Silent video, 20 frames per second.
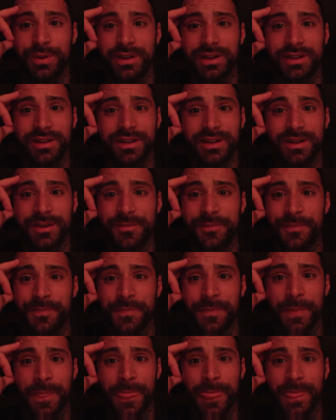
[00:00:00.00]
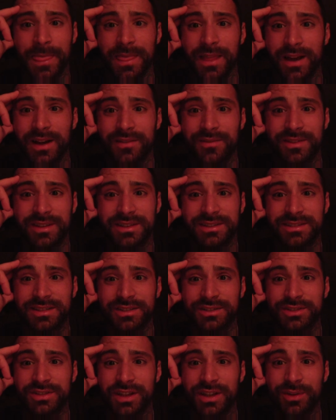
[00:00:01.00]
bit. Like, not everything's
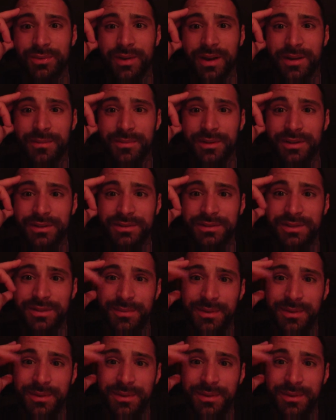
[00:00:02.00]
sunshine and rainbows.